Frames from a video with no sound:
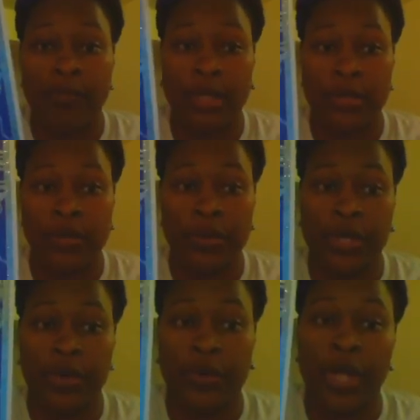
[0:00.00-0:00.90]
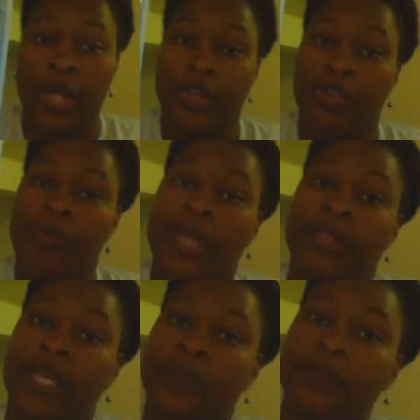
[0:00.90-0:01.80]
blue, so you
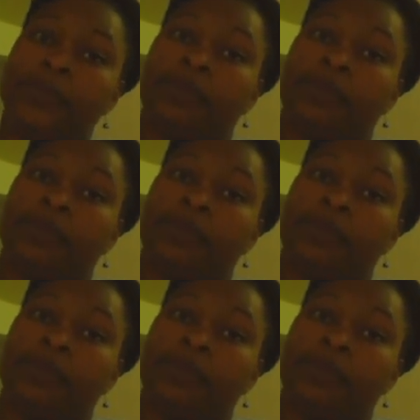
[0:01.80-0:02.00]
might think,